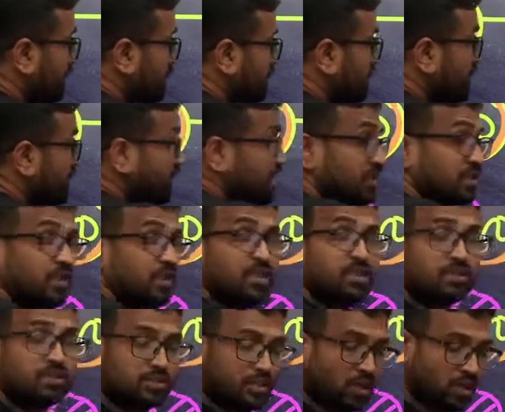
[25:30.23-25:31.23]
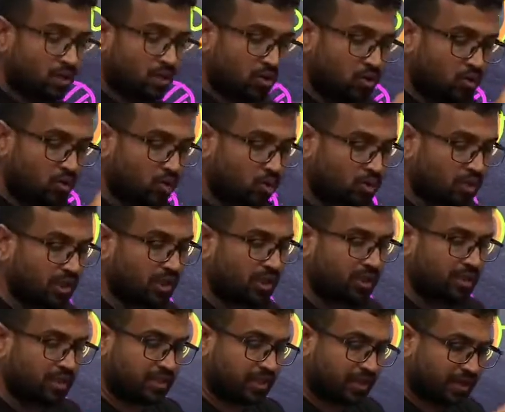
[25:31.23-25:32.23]
this year the
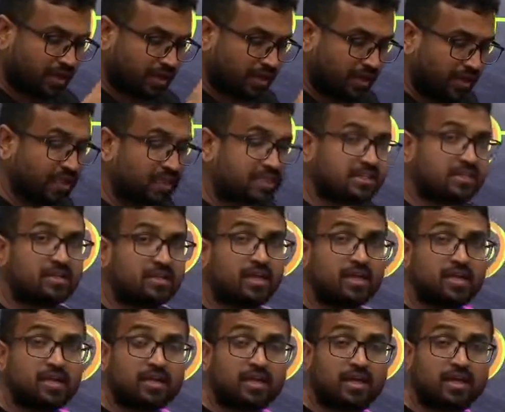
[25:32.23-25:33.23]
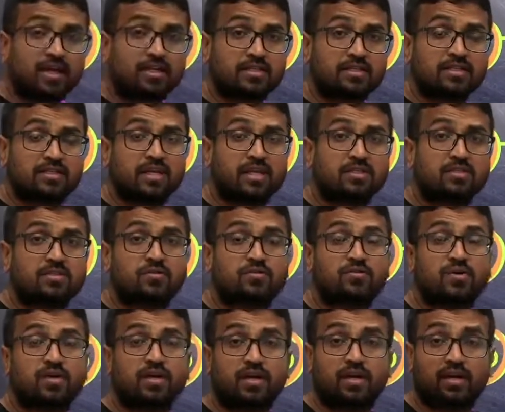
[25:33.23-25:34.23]
regional cases
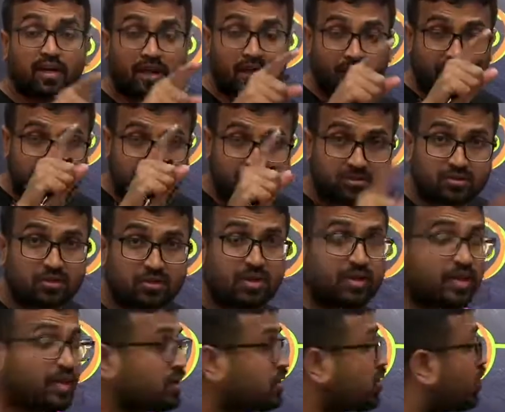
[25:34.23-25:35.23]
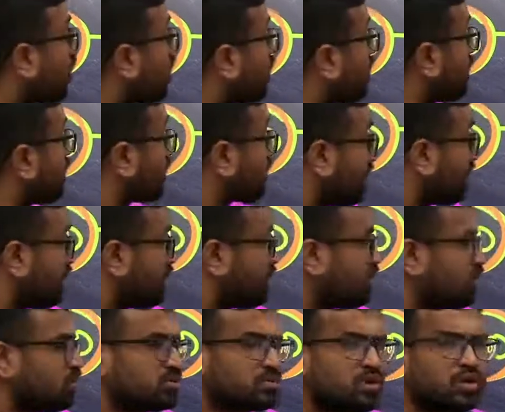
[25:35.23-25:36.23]
were actually got
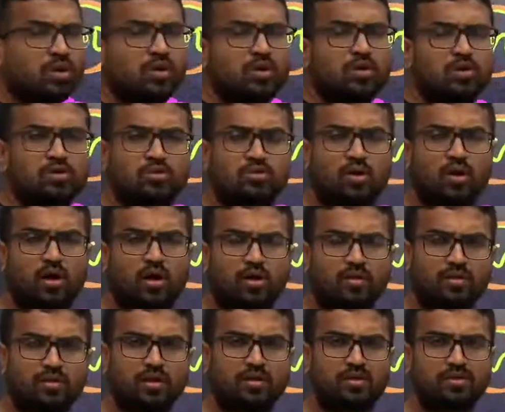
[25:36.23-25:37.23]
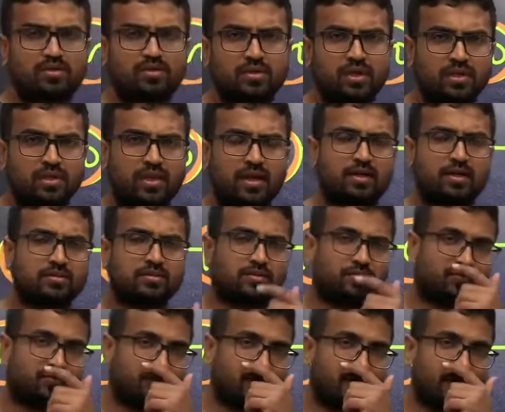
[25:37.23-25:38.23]
reduced. So how can you say that it is
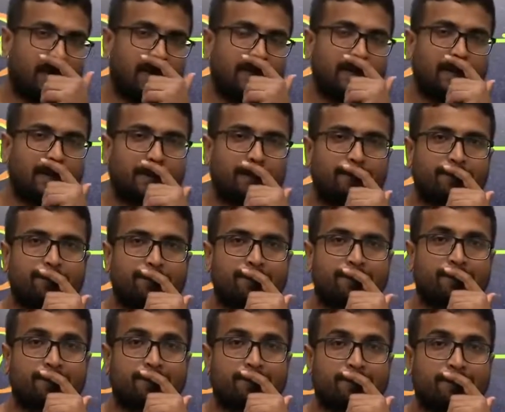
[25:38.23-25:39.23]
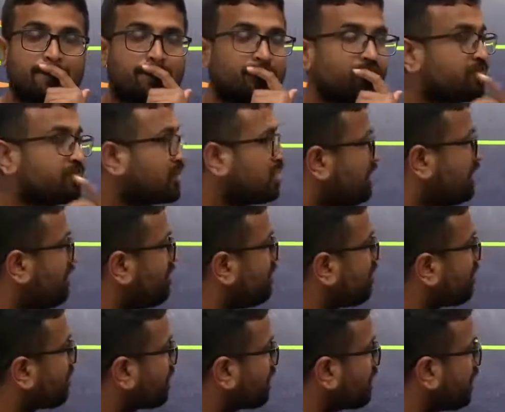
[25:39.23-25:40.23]
a failure? They
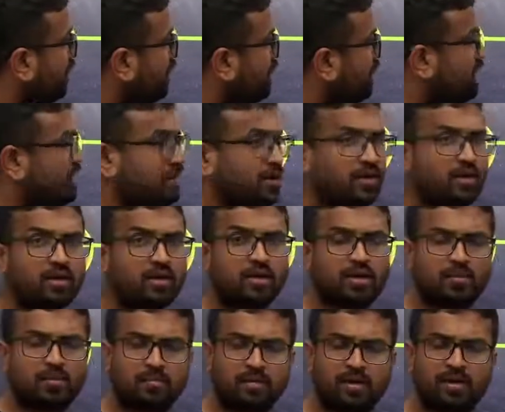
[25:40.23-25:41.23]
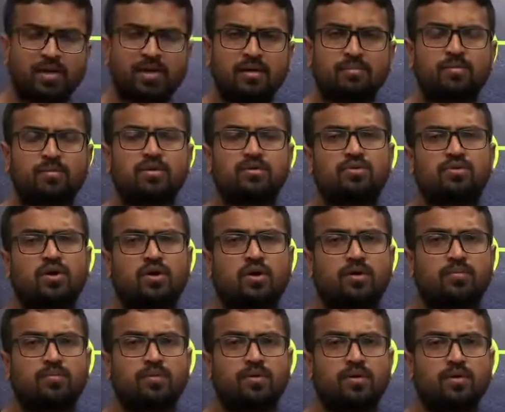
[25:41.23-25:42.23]
have really done a commendable
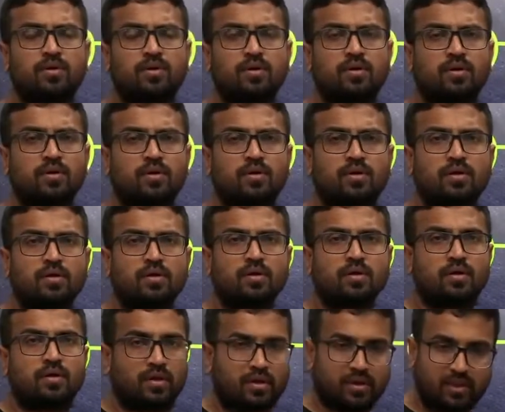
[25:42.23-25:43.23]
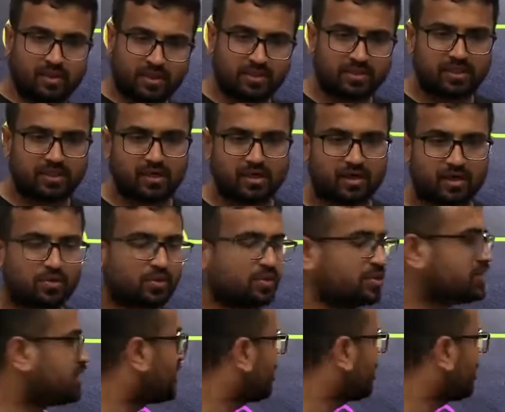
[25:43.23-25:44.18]
job. Is it clear to each